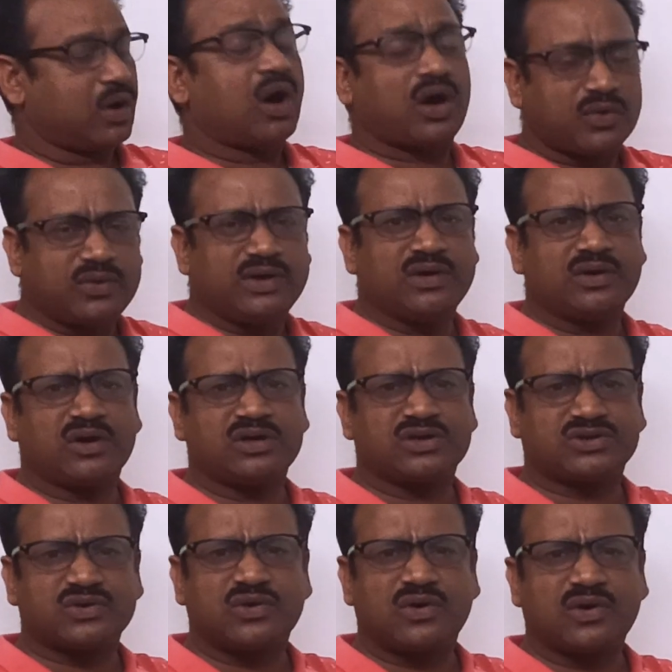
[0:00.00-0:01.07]
or we
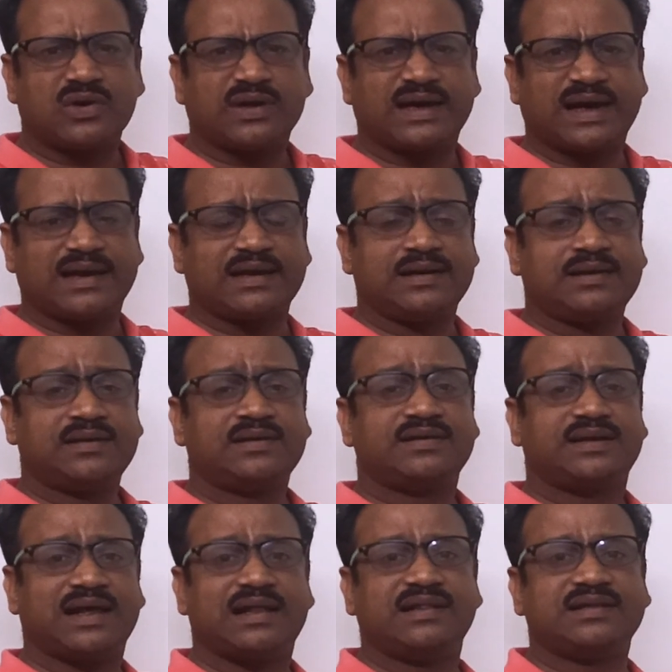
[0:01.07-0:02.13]
also can
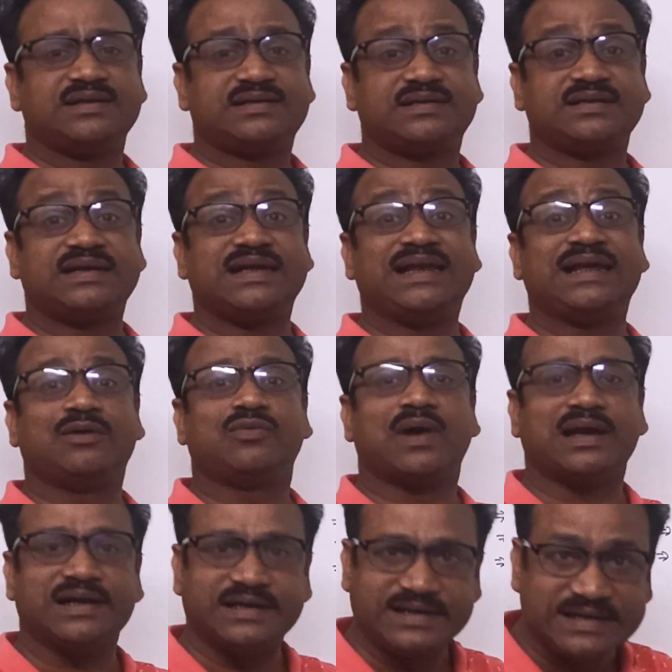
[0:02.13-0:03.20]
tell this
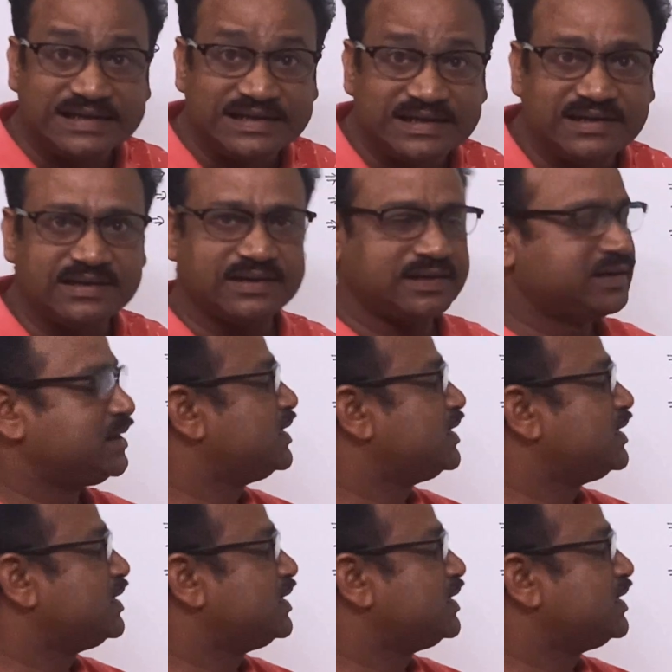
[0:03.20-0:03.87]
inequality.